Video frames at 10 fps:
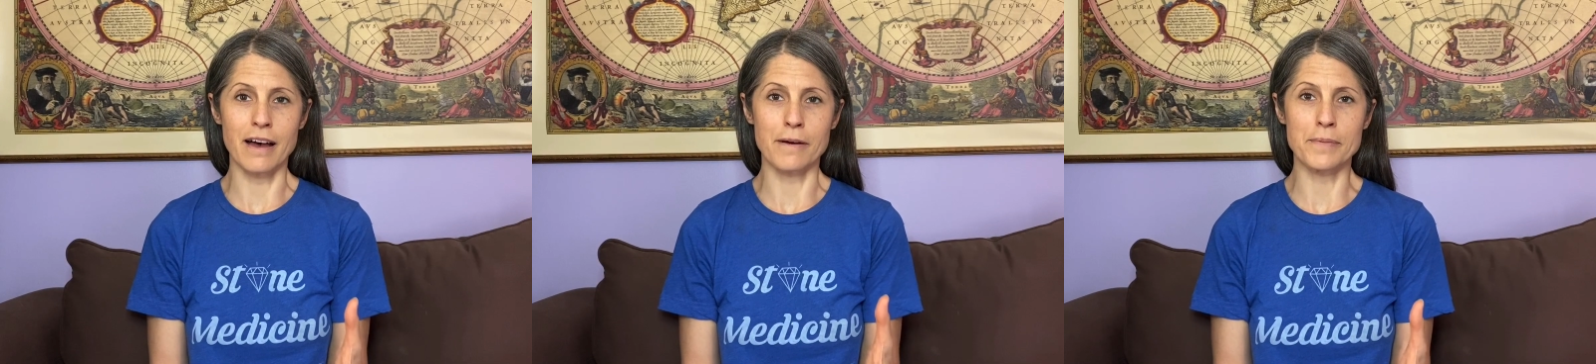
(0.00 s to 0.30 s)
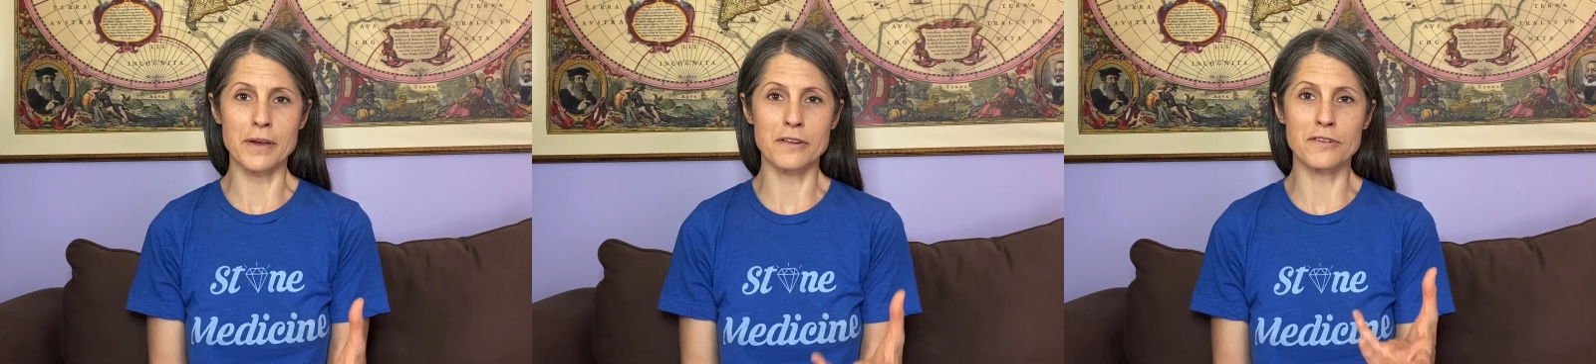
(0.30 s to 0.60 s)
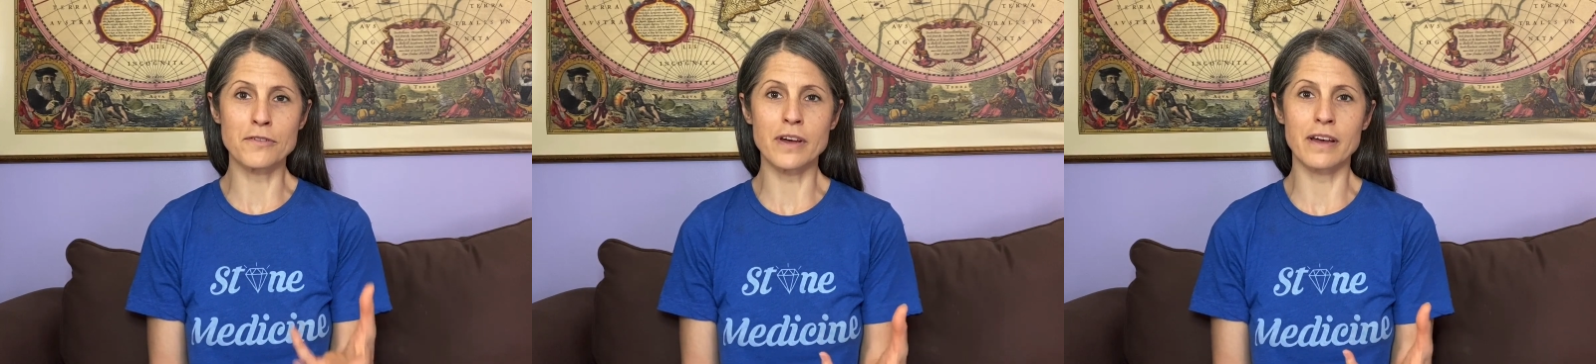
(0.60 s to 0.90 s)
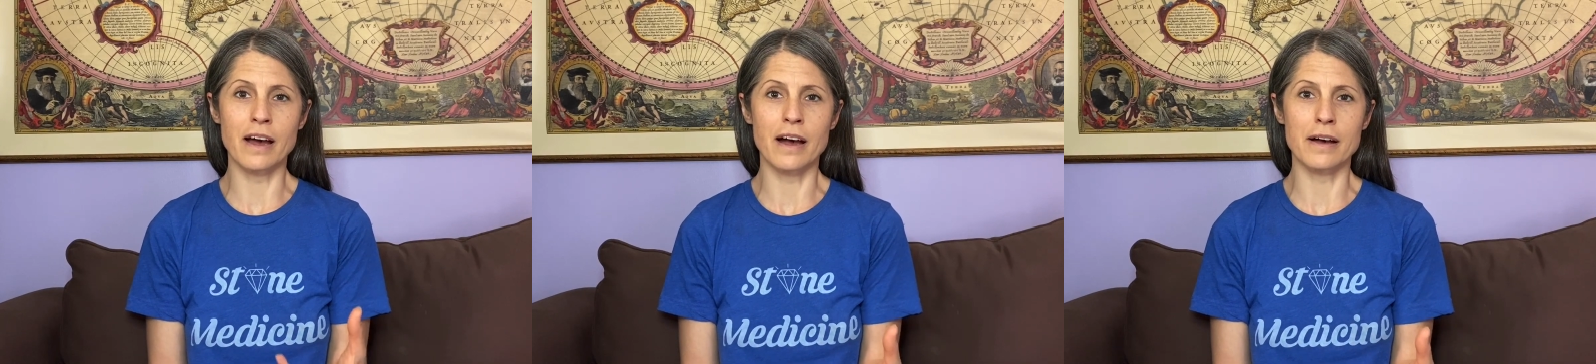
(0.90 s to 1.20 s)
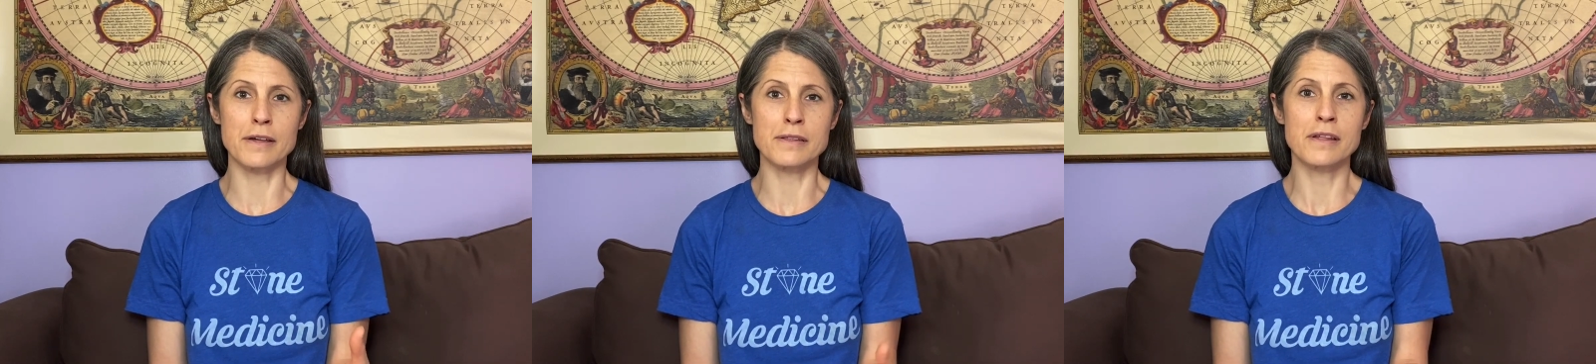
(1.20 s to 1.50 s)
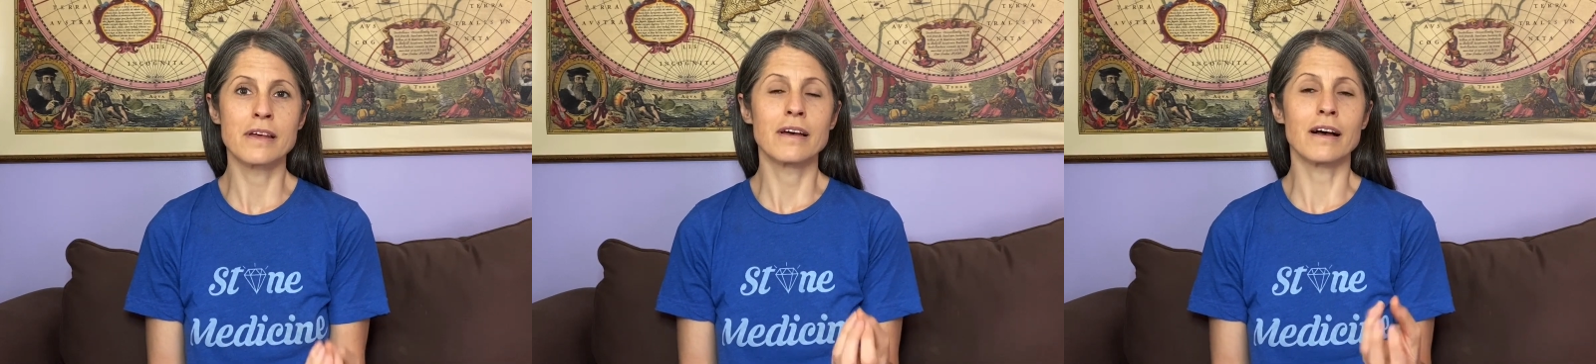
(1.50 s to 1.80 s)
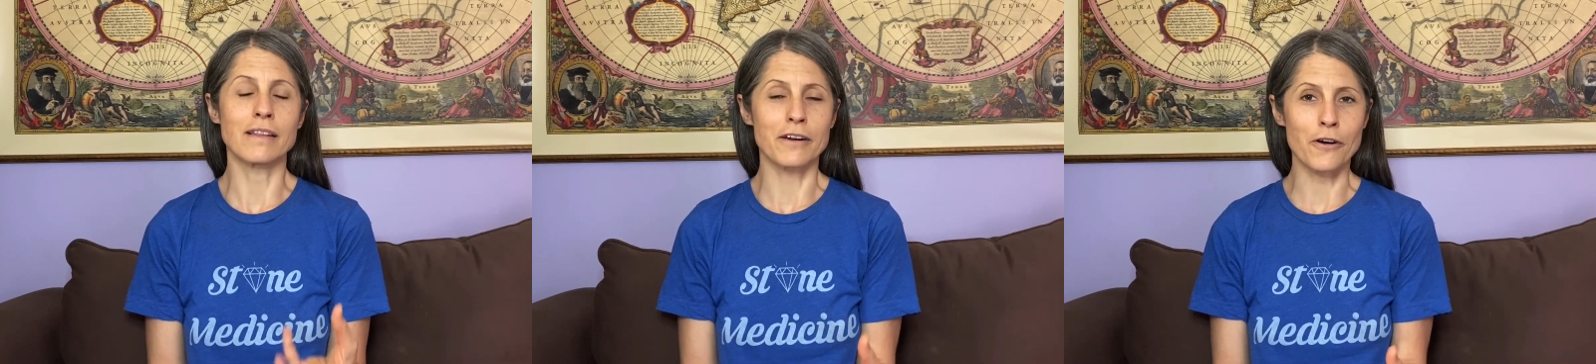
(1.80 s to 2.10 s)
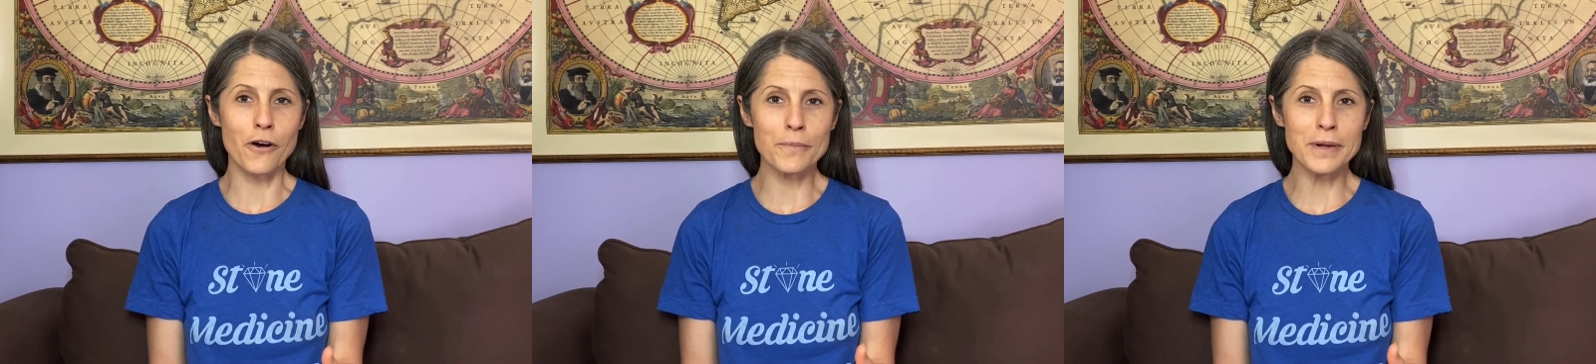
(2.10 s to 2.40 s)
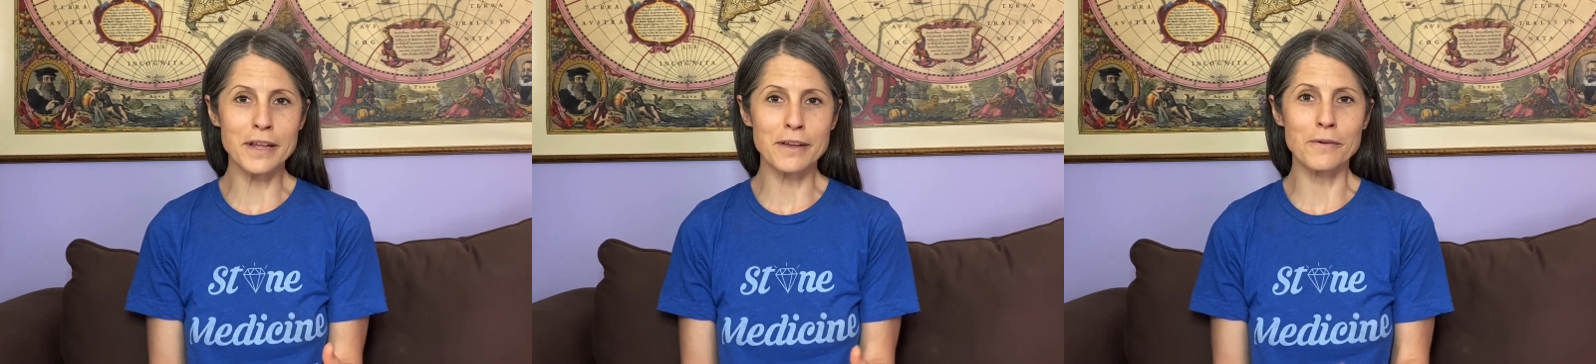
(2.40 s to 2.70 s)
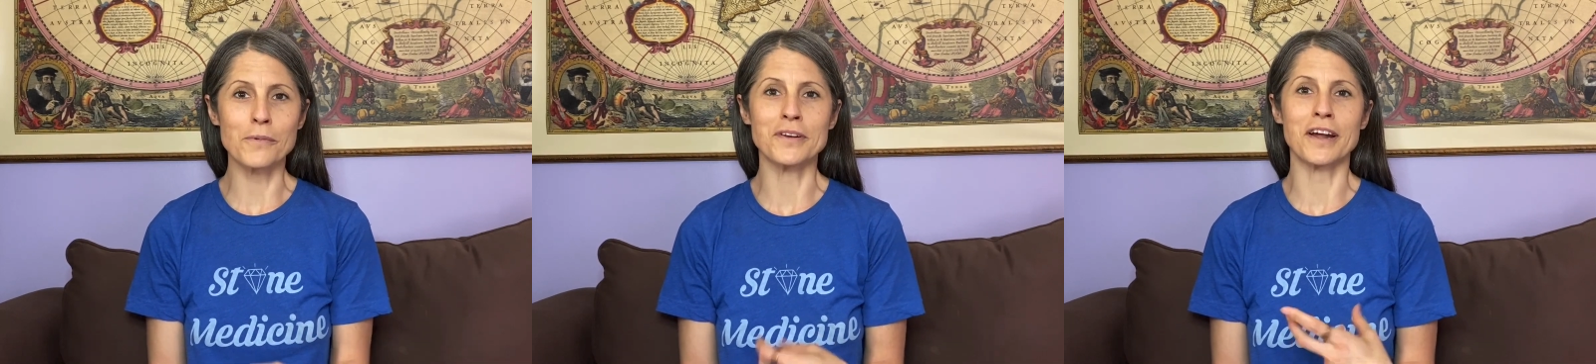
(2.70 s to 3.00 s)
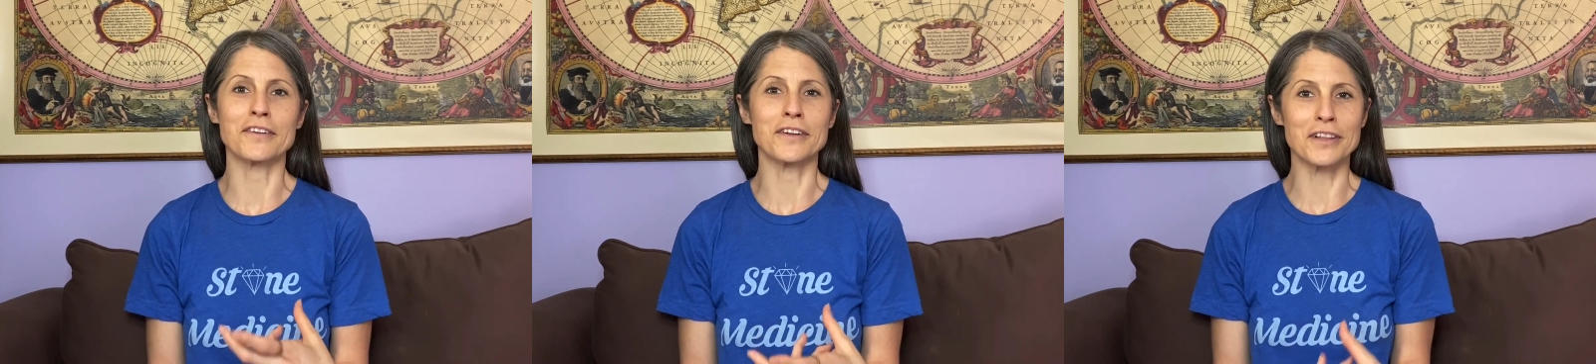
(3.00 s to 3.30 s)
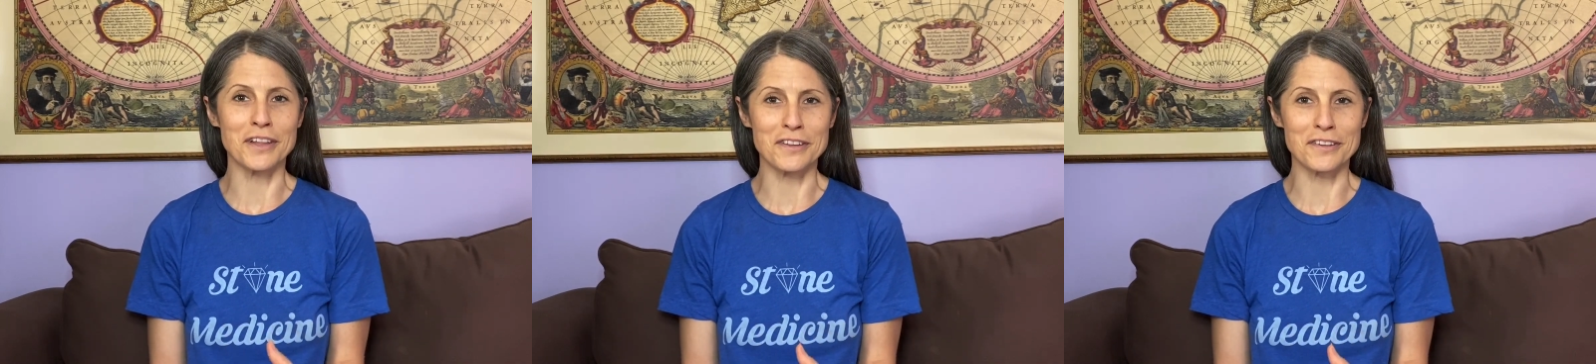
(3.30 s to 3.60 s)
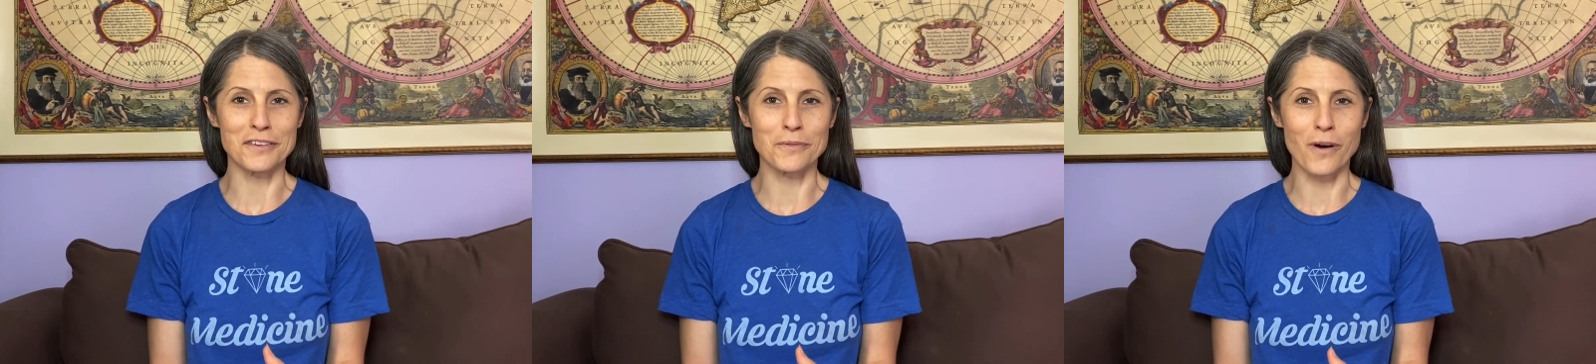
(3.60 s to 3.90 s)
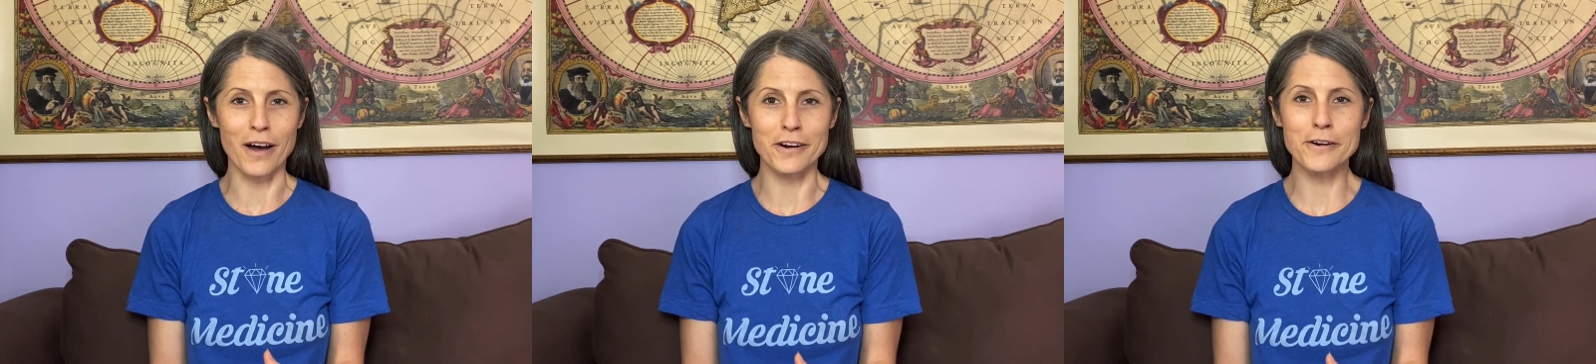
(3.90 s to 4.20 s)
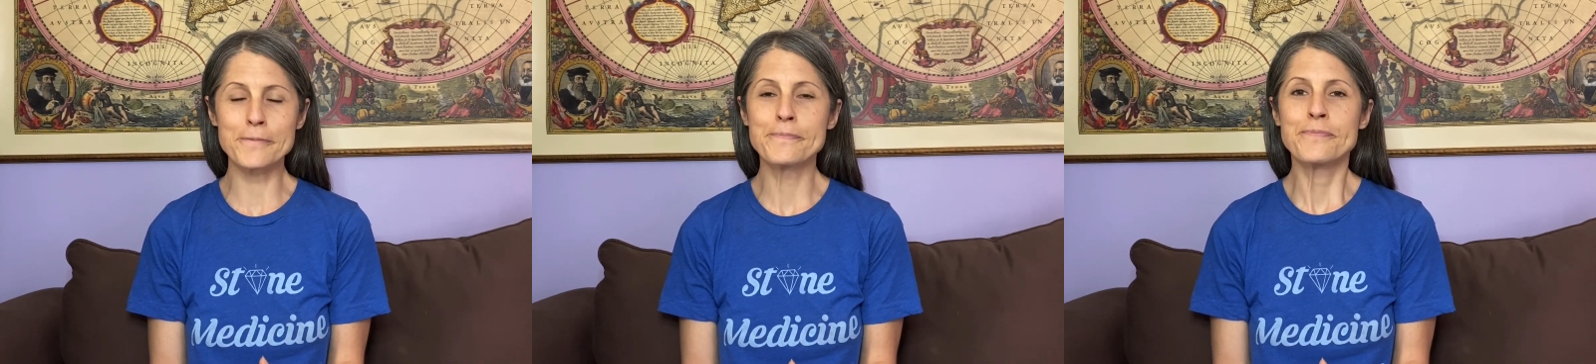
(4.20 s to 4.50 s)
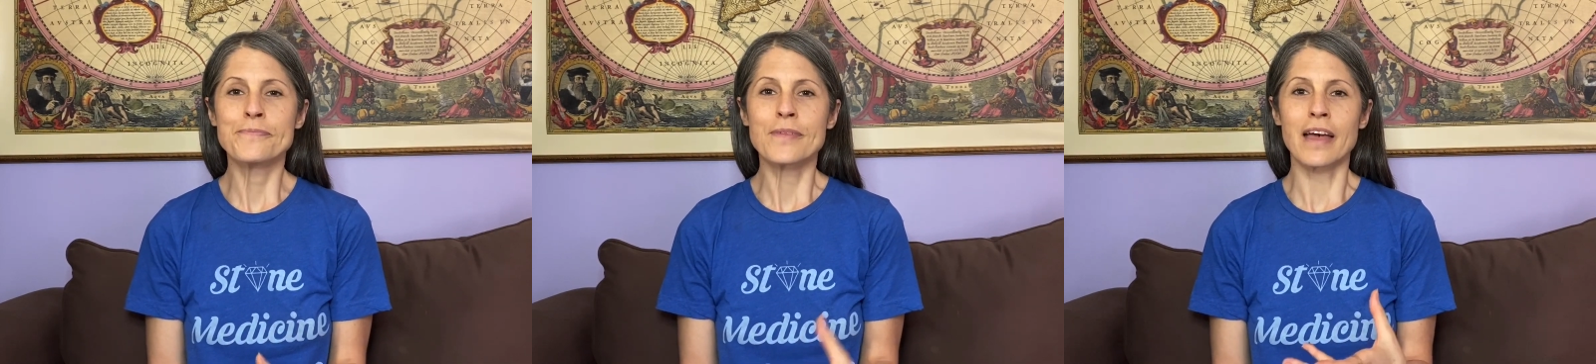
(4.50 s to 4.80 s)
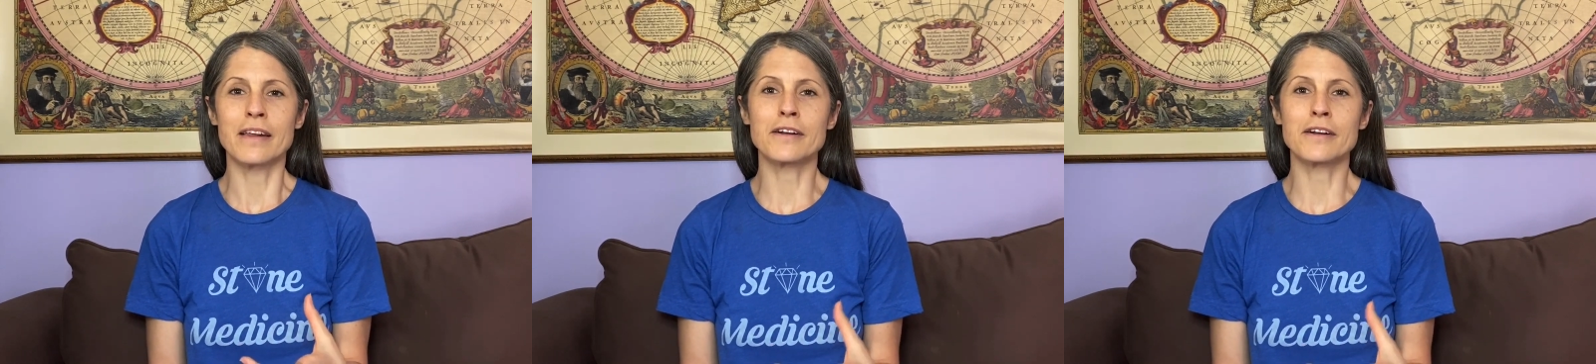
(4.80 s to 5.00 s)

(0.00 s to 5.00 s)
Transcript: because Shungite has a lot of carbon in it, which actually cleanses water. And it